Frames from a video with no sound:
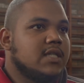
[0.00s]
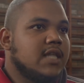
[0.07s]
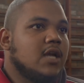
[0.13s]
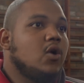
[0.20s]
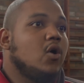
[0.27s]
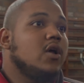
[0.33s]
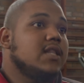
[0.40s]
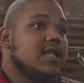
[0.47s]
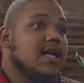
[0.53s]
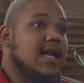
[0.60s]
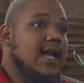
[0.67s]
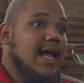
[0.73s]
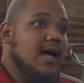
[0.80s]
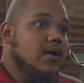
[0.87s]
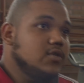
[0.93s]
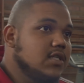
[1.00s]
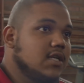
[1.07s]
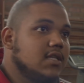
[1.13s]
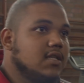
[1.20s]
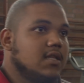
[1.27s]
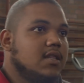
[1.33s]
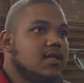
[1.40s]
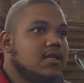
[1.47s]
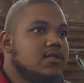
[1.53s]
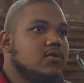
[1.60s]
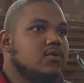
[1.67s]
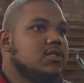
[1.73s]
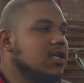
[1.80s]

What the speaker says: they can't allow certain things to